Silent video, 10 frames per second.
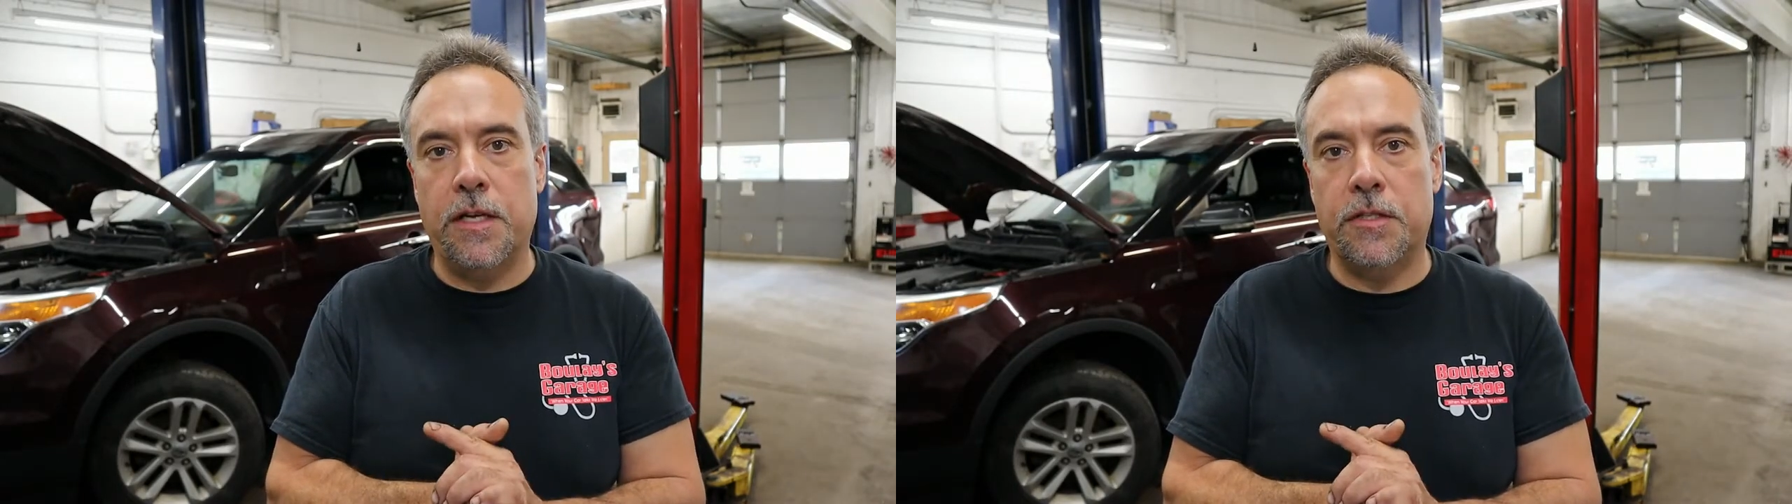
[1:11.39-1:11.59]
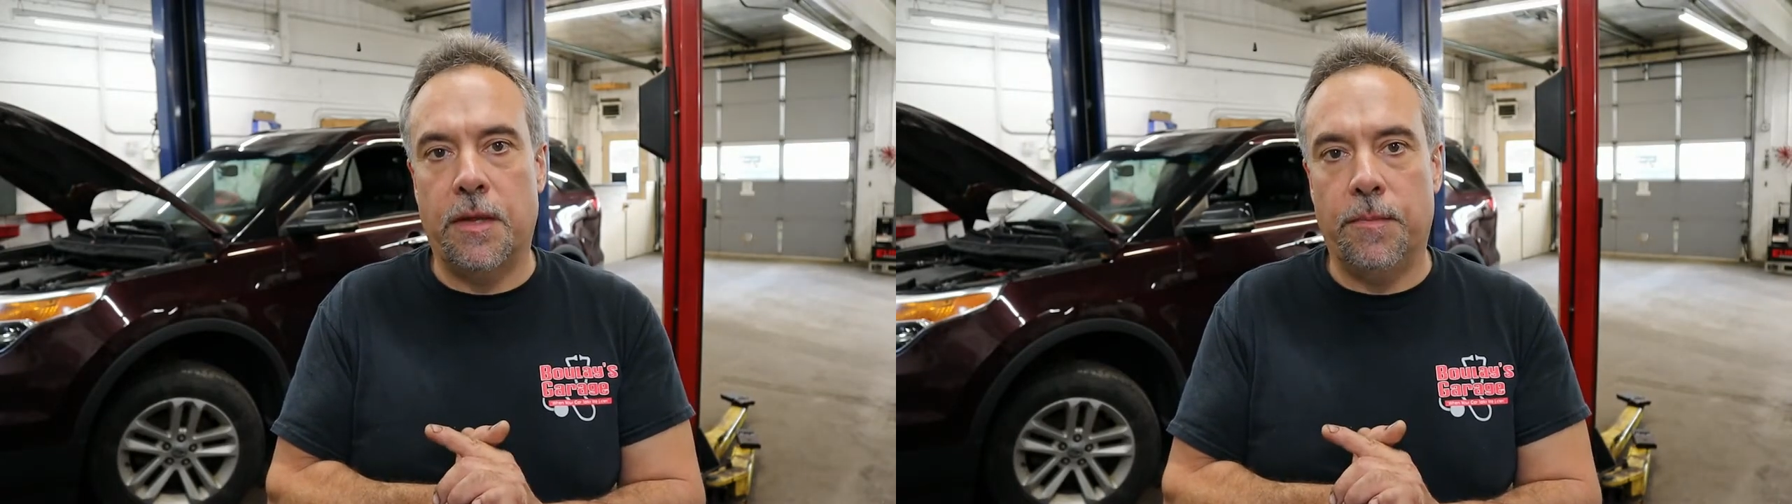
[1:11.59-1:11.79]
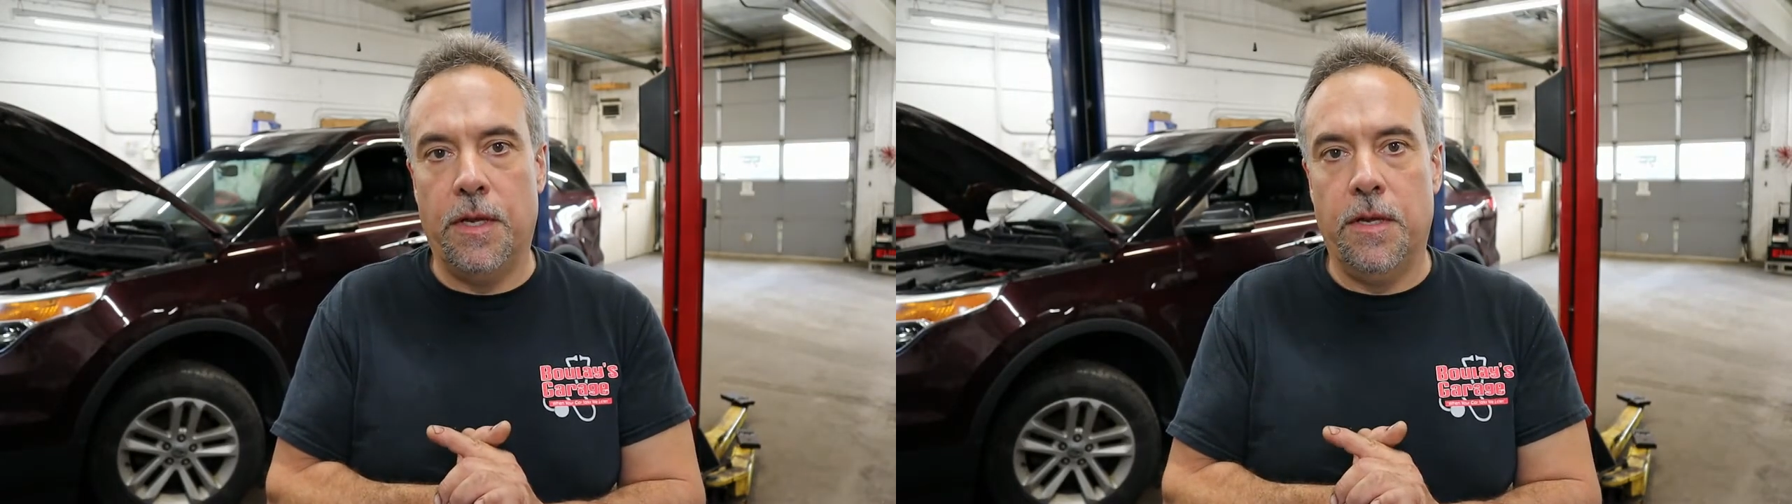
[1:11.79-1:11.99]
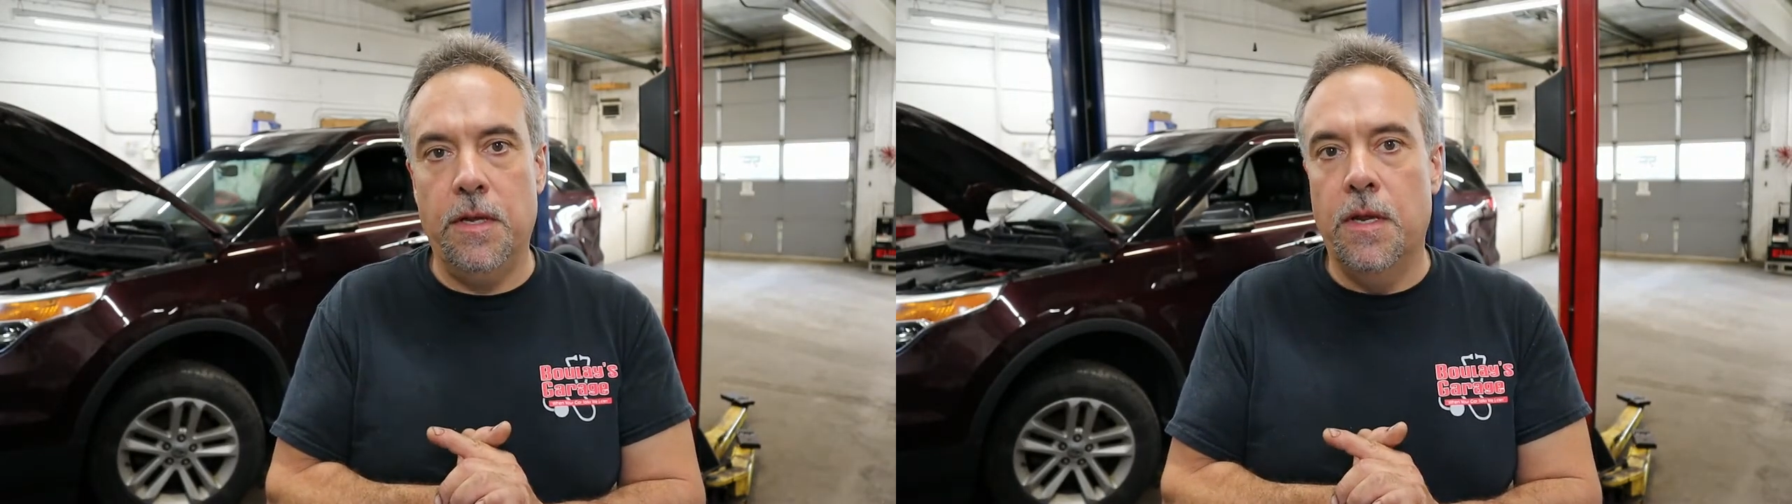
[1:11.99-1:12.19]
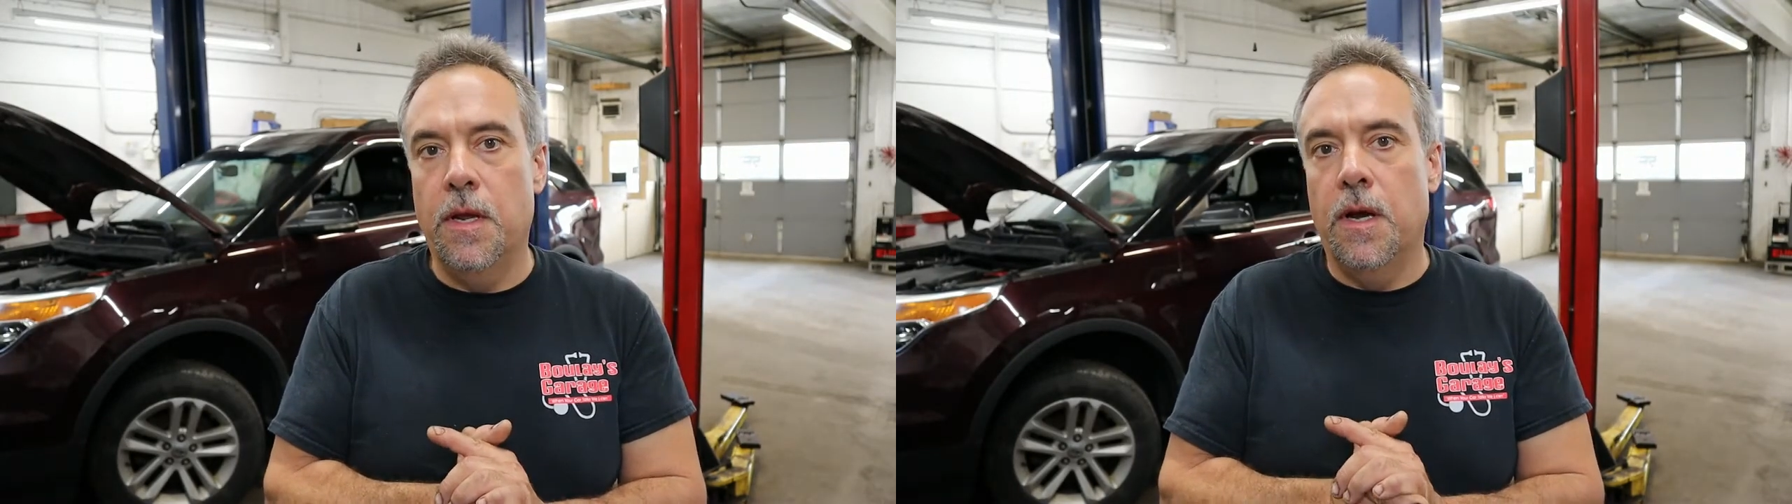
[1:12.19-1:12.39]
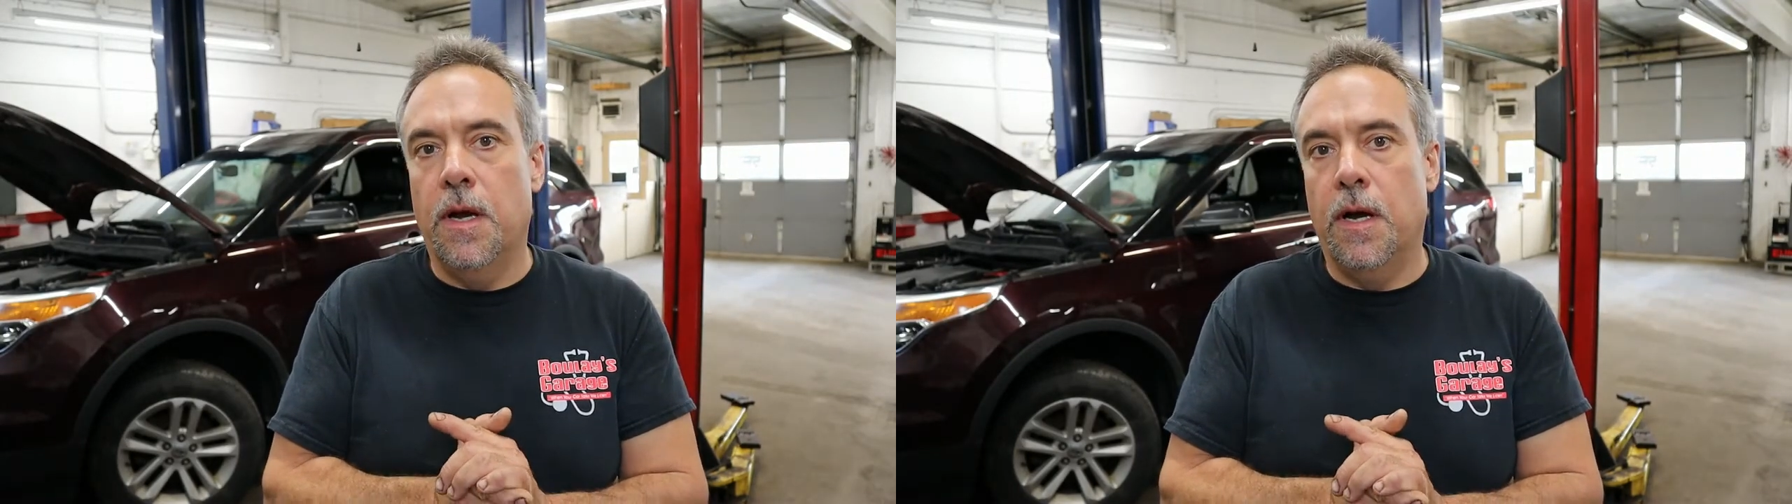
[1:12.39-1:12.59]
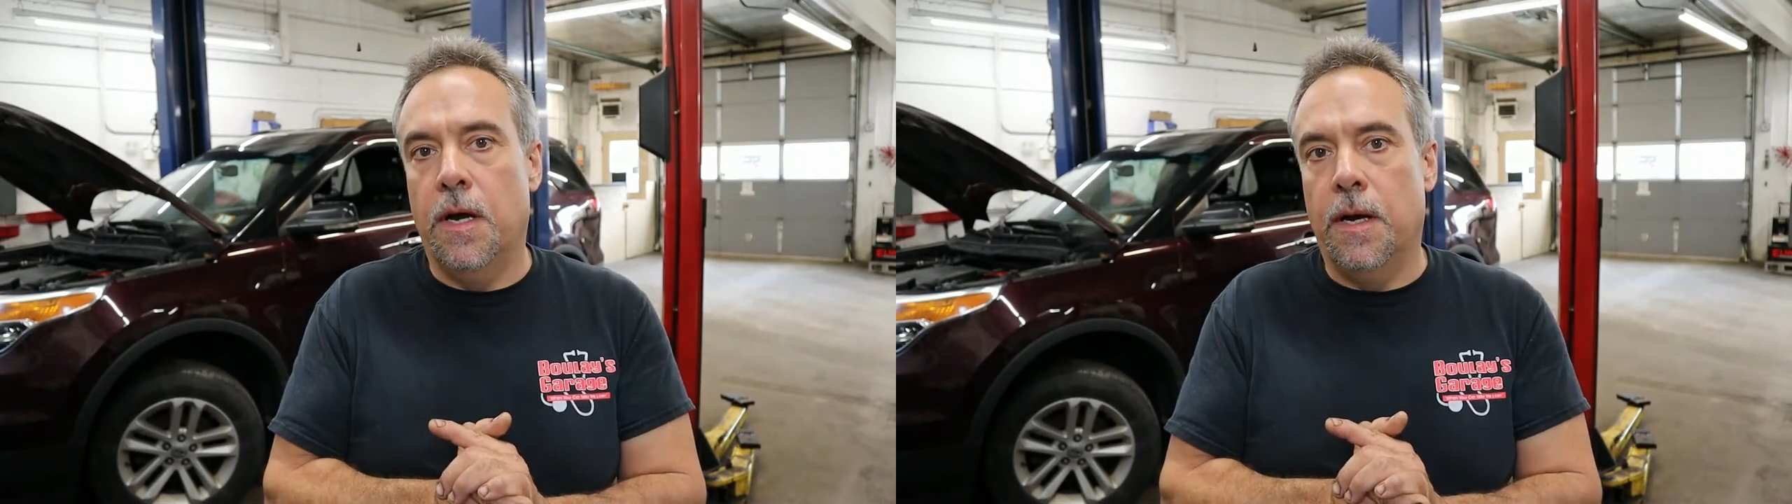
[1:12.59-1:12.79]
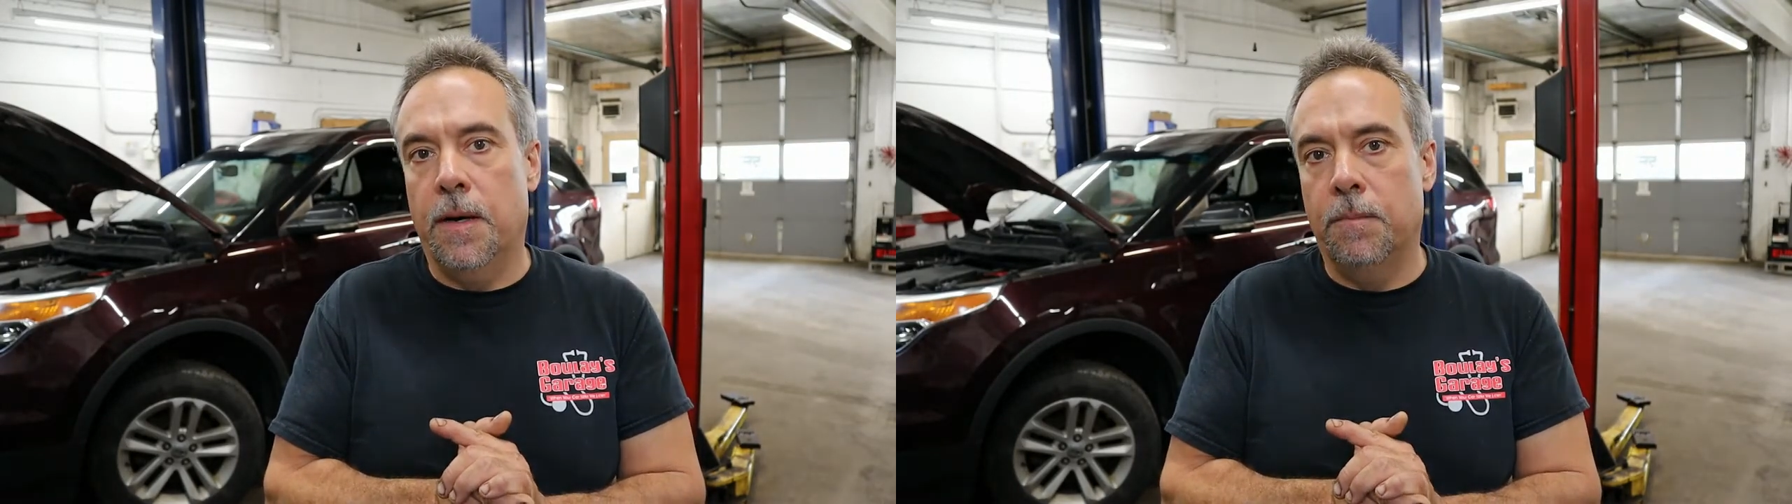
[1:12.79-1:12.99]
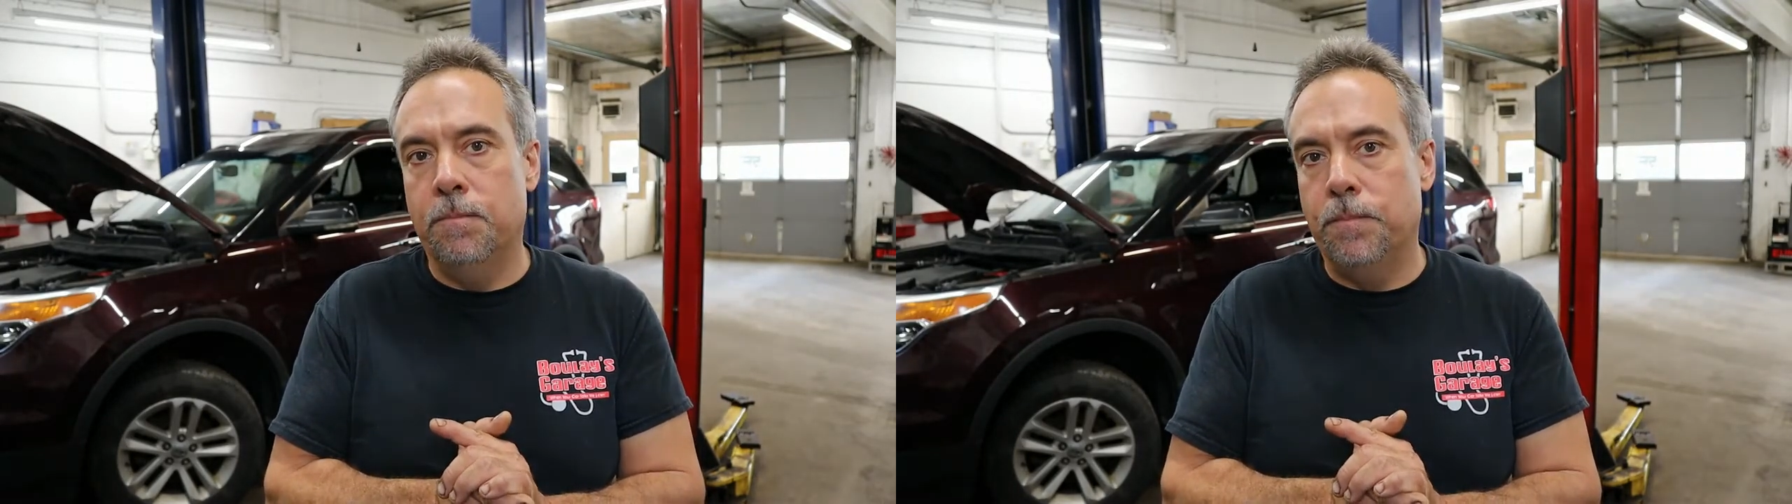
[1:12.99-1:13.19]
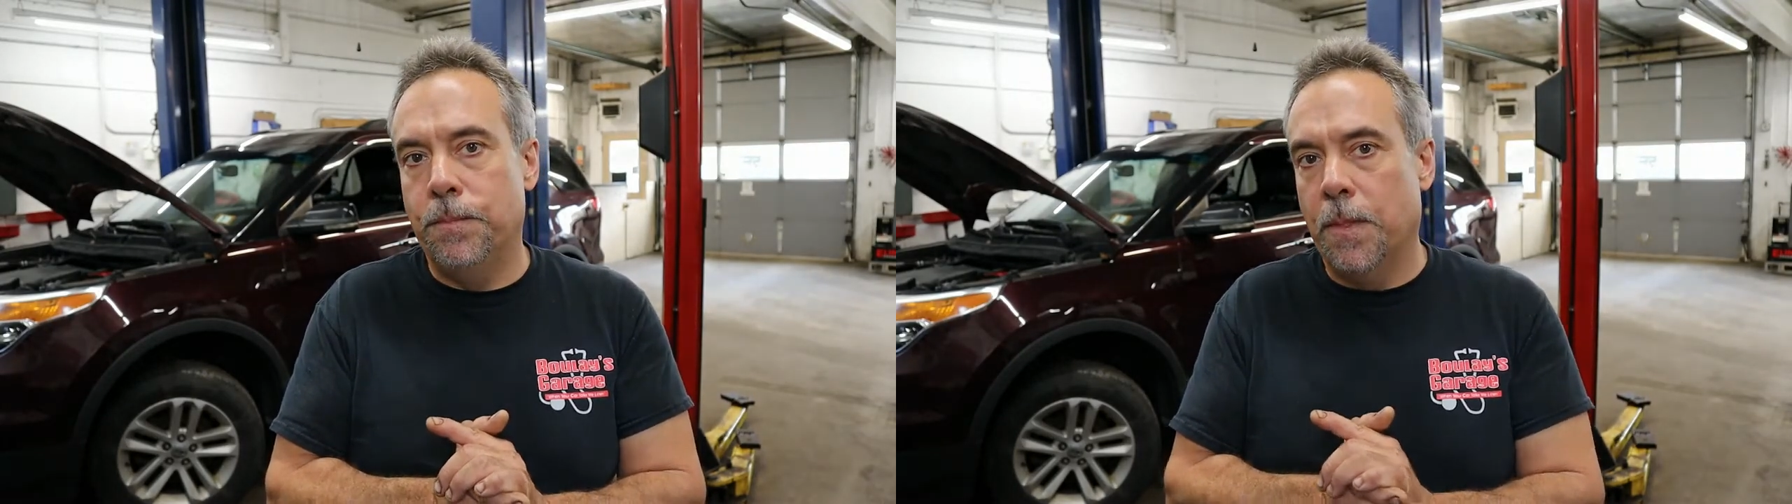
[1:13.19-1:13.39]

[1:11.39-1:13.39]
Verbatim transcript: something um,